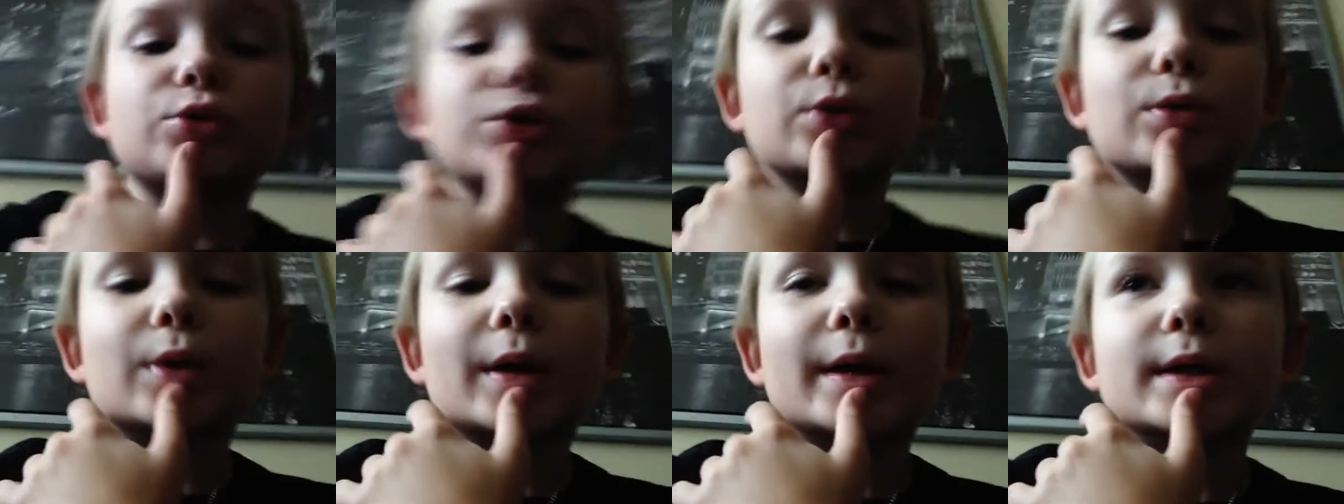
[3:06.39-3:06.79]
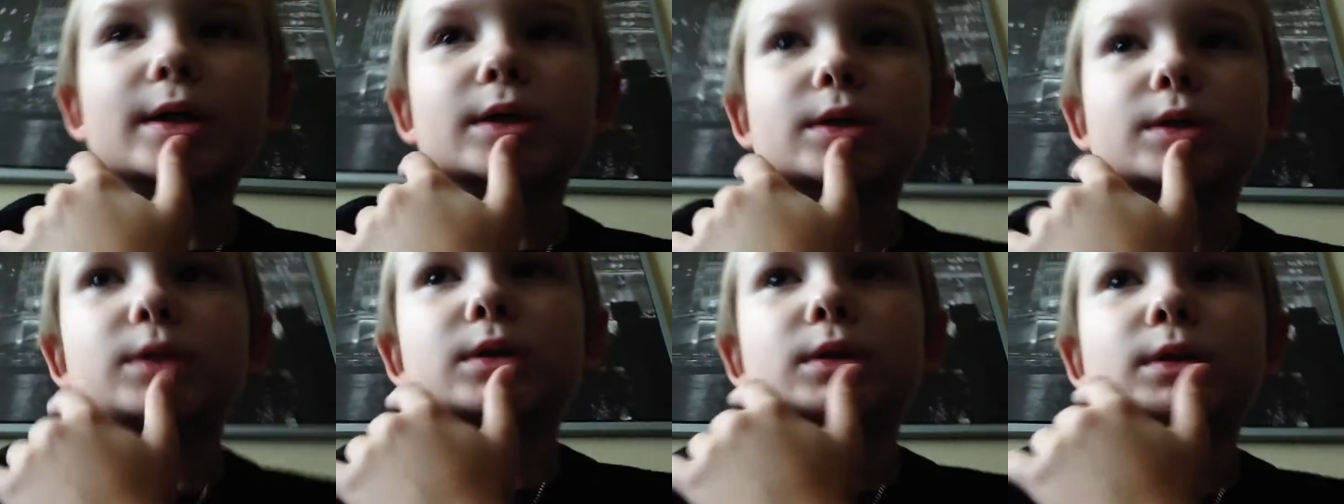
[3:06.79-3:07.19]
good like
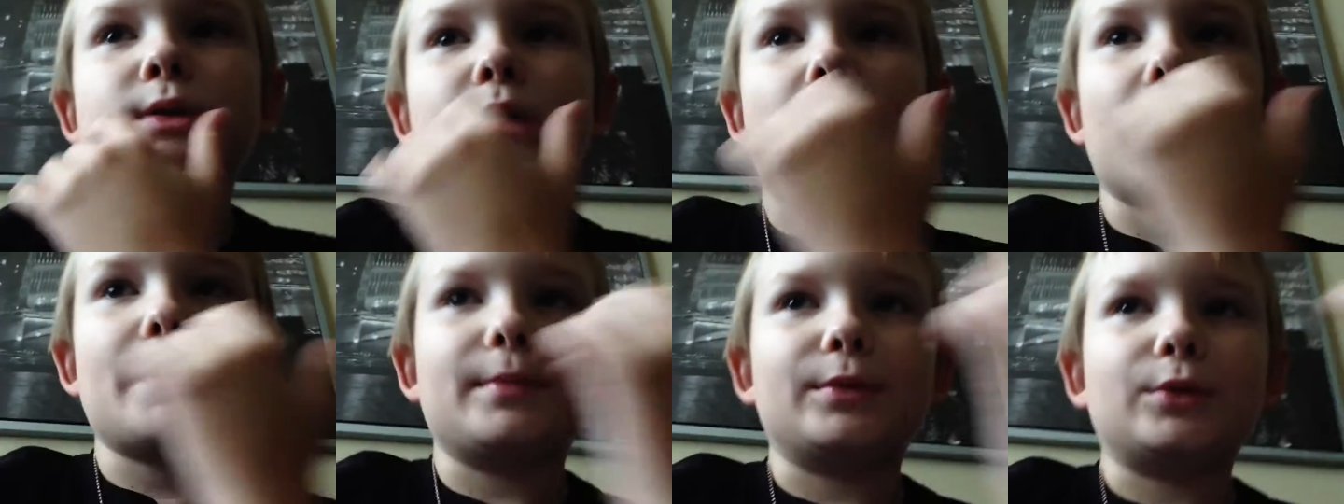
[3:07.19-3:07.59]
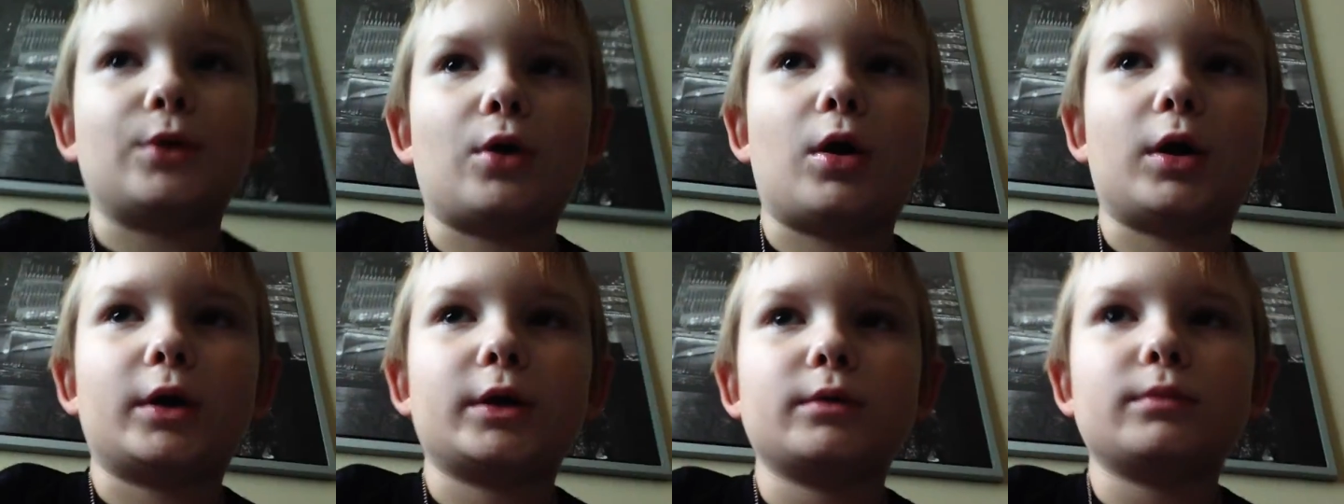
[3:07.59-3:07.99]
Diamond
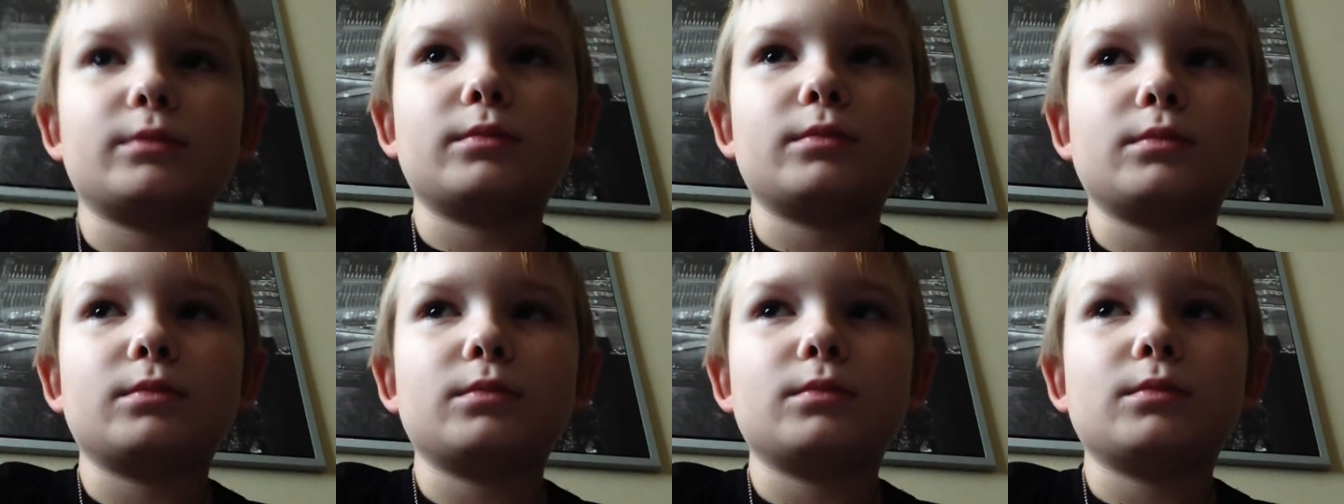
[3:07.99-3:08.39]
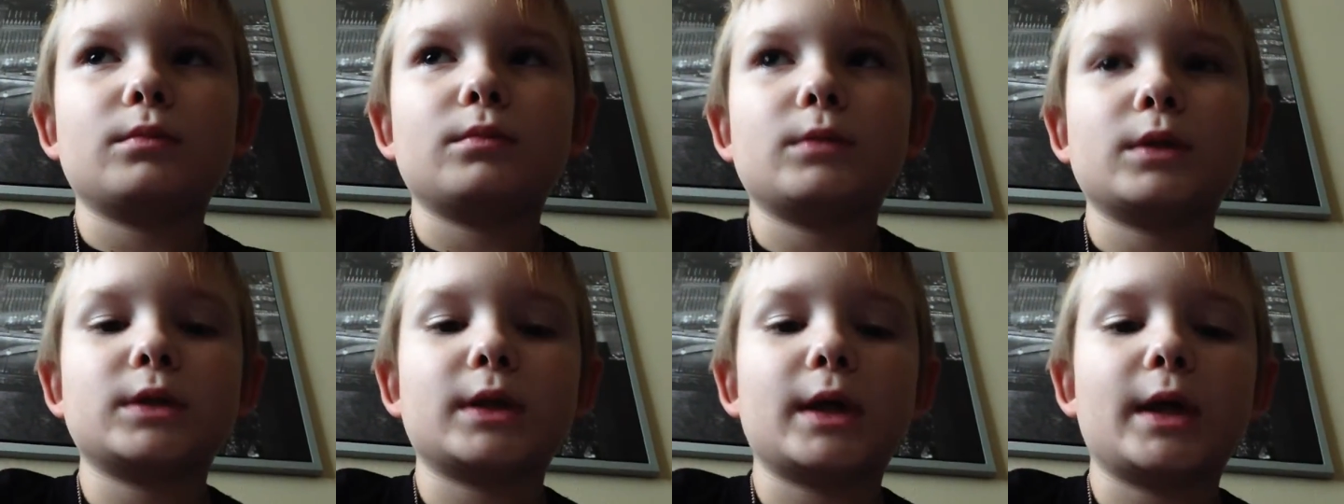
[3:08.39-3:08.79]
Dog.
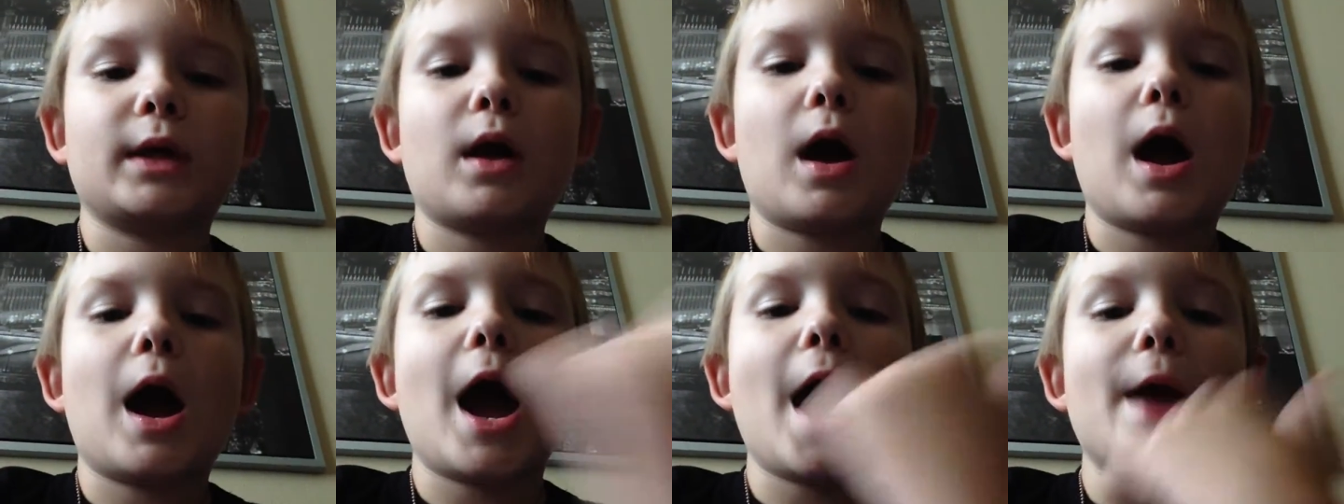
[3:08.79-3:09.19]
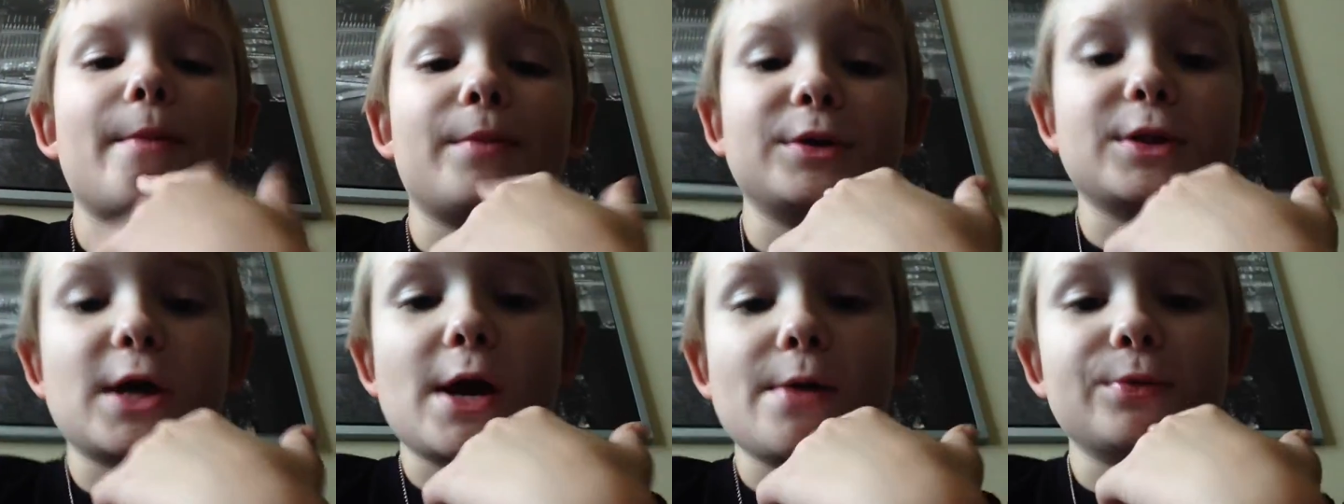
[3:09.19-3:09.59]
It's like, I am
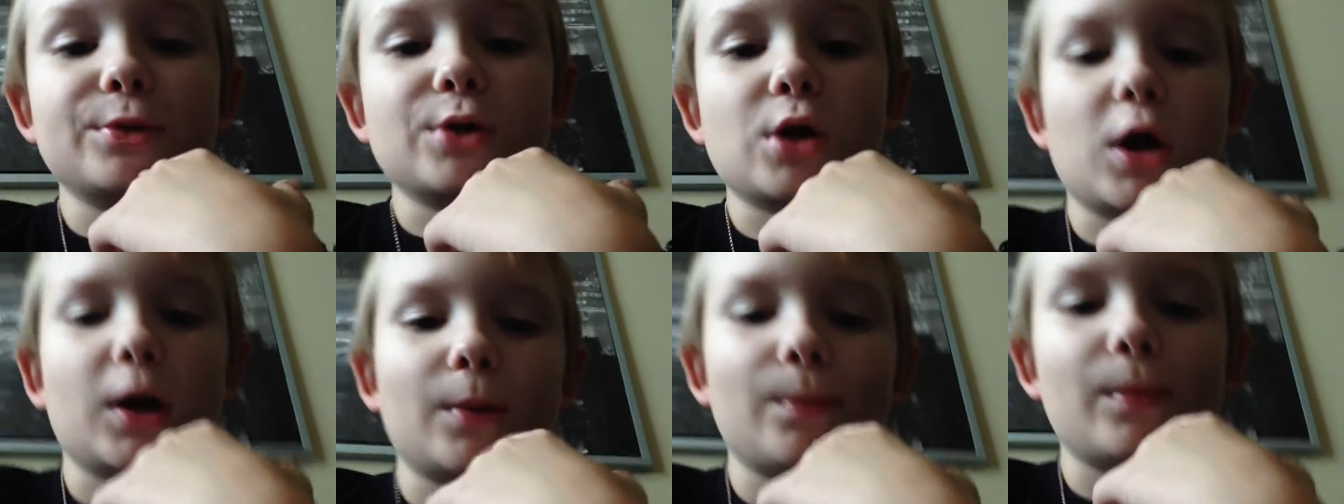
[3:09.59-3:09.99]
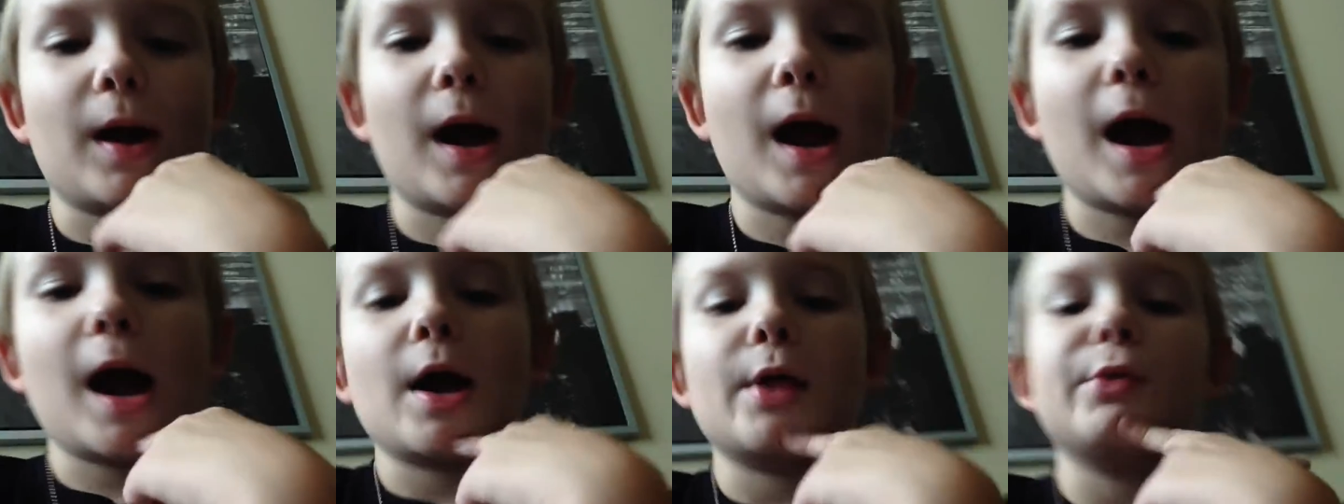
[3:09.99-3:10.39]
a Diamond Dog, but
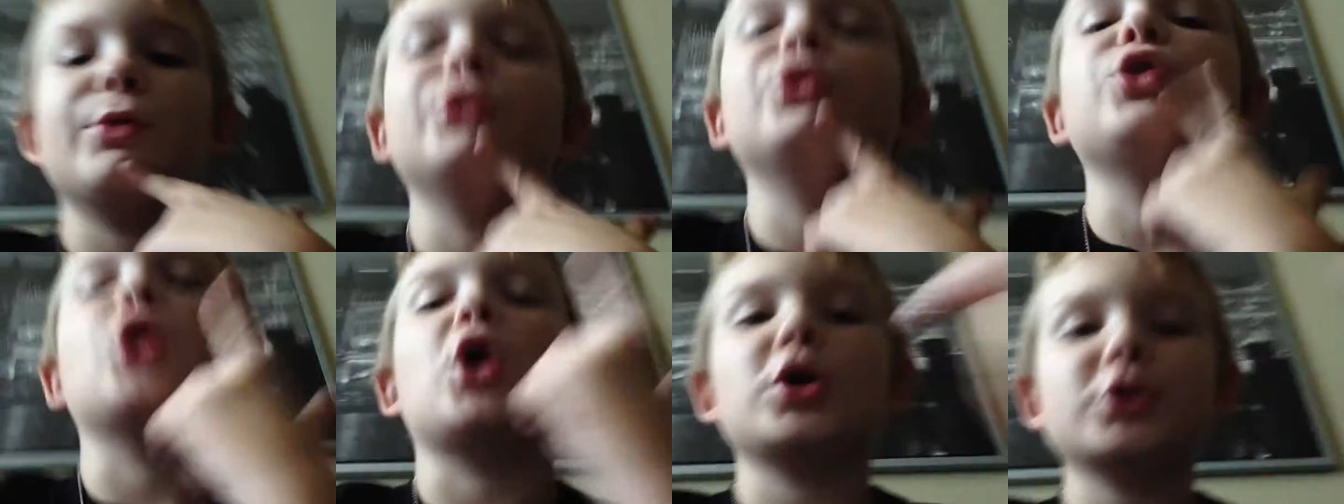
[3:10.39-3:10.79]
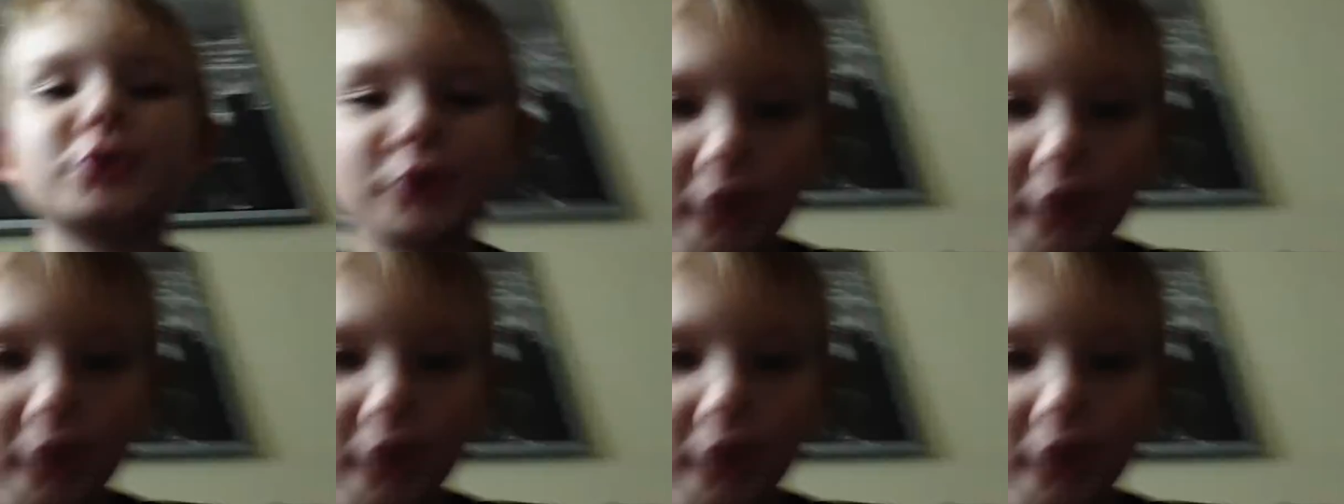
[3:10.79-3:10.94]
the